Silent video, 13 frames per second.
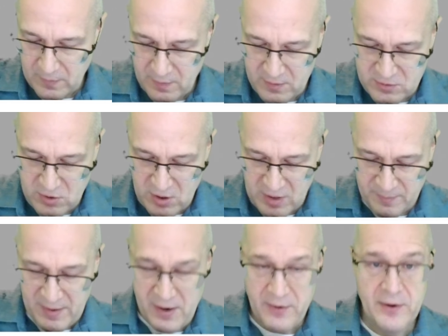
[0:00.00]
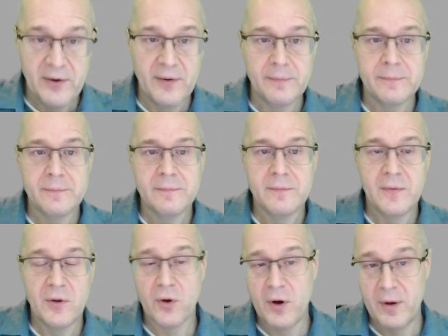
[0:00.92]
is going to come down here.
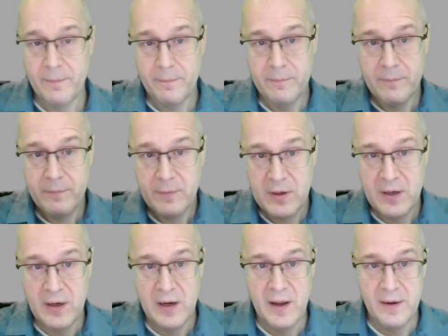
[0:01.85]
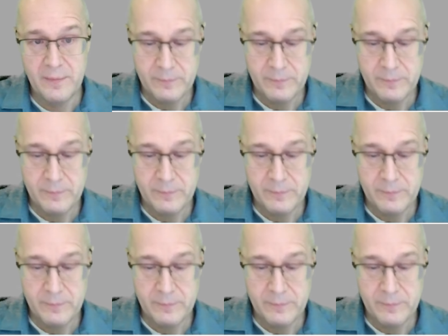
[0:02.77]
They're going to collide.